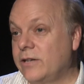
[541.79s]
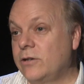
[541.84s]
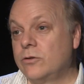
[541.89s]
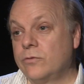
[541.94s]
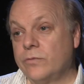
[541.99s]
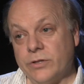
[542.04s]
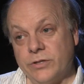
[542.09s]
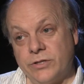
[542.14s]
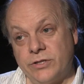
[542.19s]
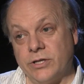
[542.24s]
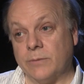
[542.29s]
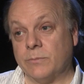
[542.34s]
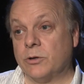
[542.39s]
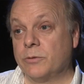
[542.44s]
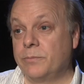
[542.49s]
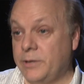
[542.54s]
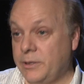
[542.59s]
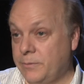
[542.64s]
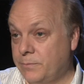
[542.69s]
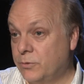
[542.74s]
and over the
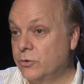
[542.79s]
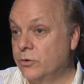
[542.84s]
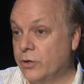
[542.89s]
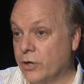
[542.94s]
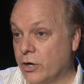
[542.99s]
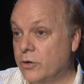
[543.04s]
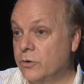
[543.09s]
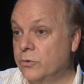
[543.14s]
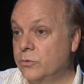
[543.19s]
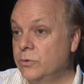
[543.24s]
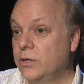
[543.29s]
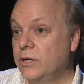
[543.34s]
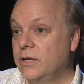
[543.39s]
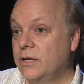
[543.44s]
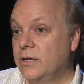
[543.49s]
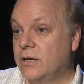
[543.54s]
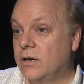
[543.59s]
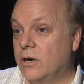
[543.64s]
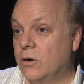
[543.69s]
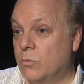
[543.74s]
summer people go
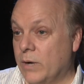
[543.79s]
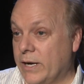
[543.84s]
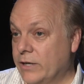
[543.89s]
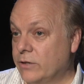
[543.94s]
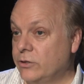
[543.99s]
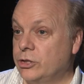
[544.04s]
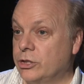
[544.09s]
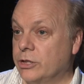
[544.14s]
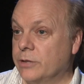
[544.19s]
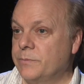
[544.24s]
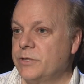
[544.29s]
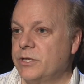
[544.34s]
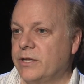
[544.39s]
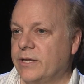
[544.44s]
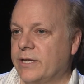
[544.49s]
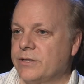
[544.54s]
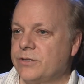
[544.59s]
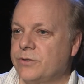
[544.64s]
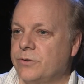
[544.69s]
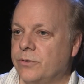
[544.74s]
away on trips
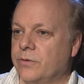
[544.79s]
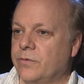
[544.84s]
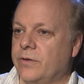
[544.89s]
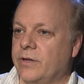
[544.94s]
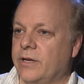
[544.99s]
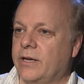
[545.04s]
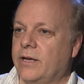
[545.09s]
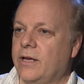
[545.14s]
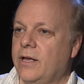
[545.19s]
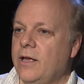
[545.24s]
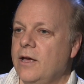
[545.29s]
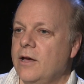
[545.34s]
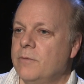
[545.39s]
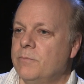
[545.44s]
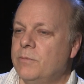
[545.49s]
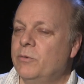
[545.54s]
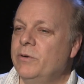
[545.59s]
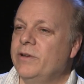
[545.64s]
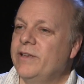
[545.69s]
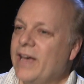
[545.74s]
and that sort of thing.
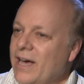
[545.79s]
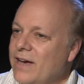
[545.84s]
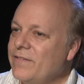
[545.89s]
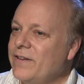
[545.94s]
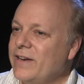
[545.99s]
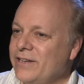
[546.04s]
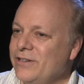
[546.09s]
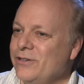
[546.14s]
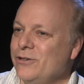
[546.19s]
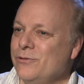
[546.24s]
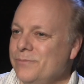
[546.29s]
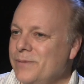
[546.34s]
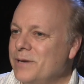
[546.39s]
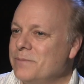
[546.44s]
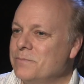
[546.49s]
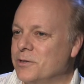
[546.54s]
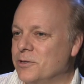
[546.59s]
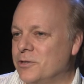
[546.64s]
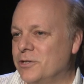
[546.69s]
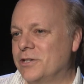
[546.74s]
But we have had new
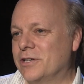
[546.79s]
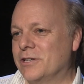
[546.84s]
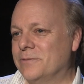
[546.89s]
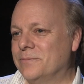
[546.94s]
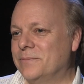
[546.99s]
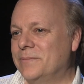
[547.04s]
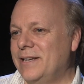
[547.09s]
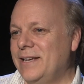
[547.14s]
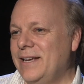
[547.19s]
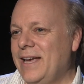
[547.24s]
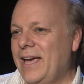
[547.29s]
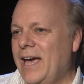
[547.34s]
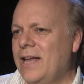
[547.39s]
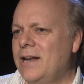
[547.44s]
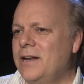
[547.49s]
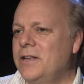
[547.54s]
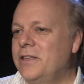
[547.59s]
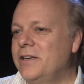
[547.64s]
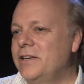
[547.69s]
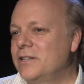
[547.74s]
members come,
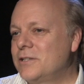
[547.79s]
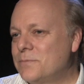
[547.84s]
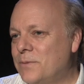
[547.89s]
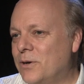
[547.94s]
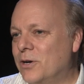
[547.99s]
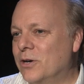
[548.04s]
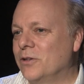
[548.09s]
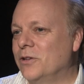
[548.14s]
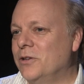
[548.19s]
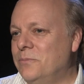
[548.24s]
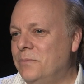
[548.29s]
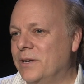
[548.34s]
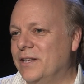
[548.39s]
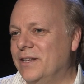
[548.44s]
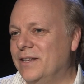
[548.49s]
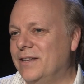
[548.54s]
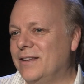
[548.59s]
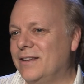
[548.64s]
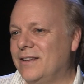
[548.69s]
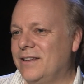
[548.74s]
and I think it's partly
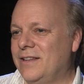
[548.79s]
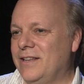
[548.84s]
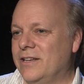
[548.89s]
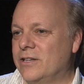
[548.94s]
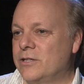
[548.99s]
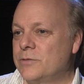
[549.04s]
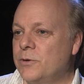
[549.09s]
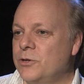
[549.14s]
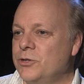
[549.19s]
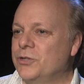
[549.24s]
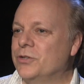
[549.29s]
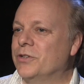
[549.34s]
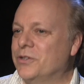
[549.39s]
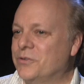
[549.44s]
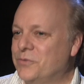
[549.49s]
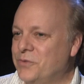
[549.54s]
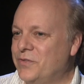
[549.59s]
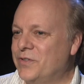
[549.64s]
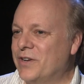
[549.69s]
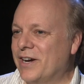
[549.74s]
been the exposure
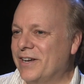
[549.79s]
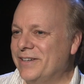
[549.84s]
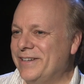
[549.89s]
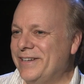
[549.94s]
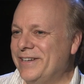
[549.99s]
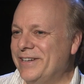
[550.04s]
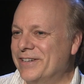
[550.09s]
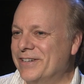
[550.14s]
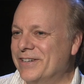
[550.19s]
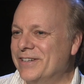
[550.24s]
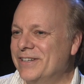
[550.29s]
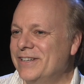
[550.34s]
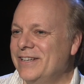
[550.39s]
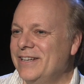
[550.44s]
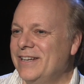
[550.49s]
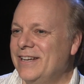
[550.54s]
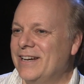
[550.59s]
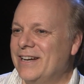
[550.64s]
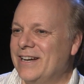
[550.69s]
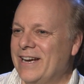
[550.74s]
that we've gotten here
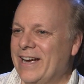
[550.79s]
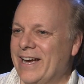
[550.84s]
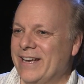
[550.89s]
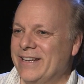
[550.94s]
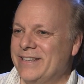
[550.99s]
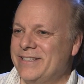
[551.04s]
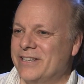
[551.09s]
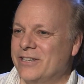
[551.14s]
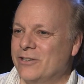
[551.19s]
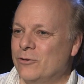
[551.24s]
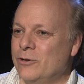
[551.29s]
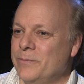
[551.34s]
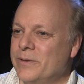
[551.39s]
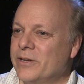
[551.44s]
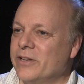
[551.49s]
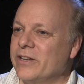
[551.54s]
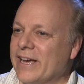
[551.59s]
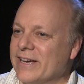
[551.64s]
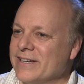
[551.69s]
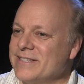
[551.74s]
at
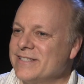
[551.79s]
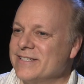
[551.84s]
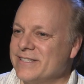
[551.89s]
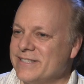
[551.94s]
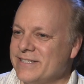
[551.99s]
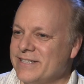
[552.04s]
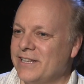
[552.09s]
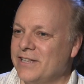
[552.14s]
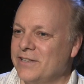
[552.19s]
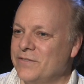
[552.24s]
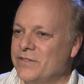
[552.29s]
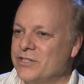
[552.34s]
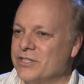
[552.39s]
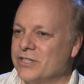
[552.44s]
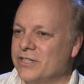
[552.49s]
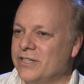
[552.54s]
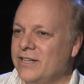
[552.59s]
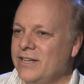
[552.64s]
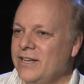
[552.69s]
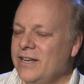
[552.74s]
Greenbelt Access
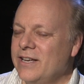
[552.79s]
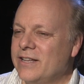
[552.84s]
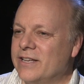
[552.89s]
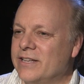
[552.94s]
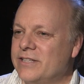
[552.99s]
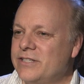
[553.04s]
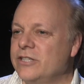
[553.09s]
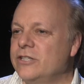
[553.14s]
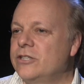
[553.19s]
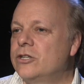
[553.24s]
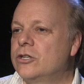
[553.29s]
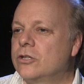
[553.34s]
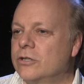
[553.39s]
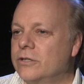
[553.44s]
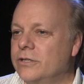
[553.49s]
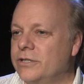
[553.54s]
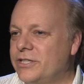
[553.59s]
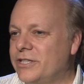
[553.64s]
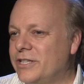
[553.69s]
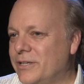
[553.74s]
Television that's
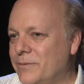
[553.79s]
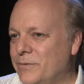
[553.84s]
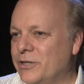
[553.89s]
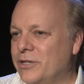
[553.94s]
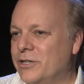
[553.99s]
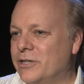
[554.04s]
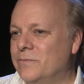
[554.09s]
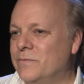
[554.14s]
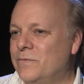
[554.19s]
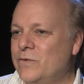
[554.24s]
encouraged them to come